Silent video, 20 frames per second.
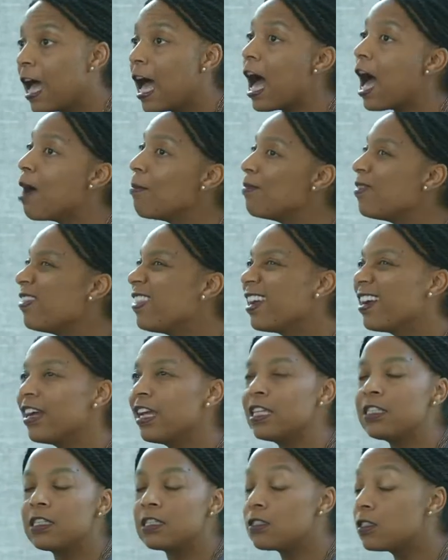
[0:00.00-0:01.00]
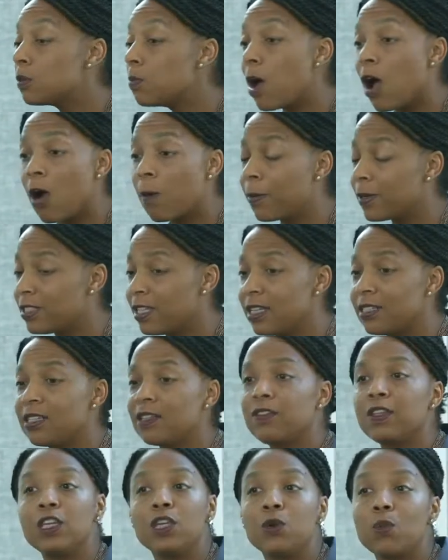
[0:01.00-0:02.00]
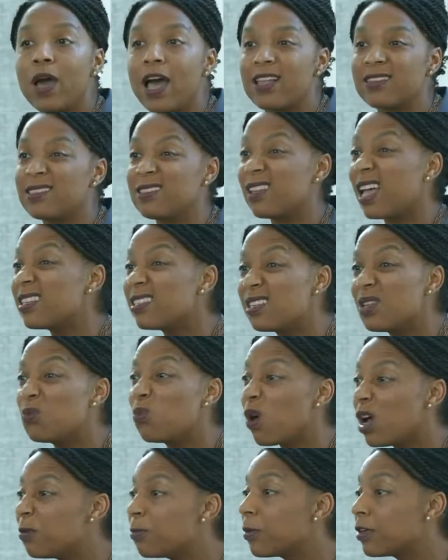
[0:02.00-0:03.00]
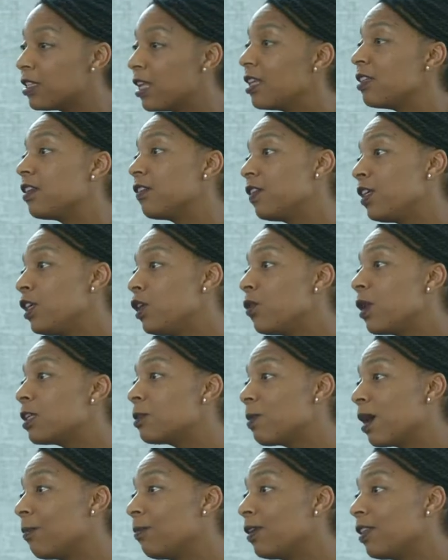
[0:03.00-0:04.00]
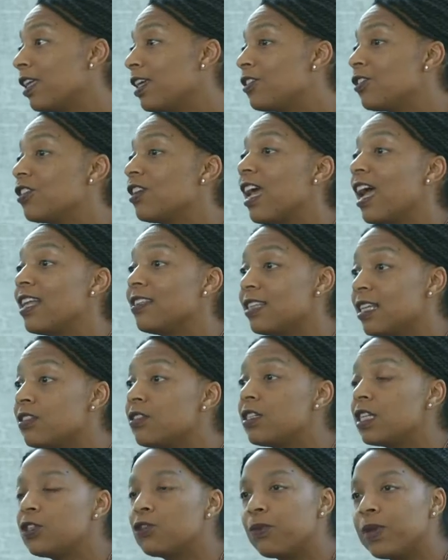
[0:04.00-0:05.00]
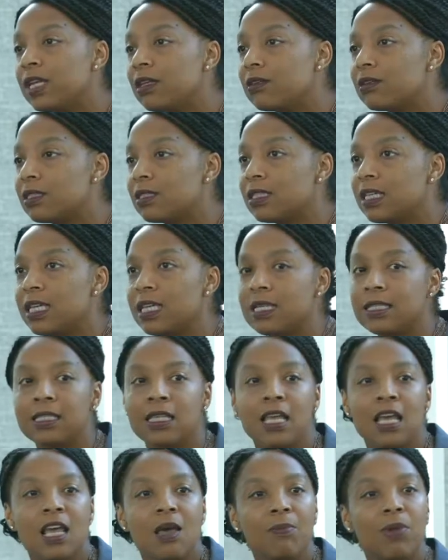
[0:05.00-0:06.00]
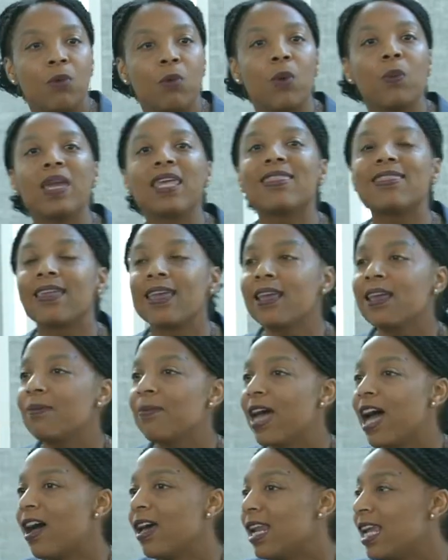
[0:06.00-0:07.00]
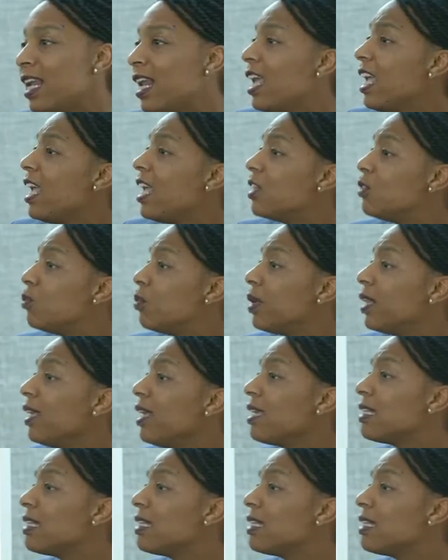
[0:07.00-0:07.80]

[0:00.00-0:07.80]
Um, there, it's a small percent of the US, less than 1% of the US population has end-stage renal disease, but when we think about it, it's really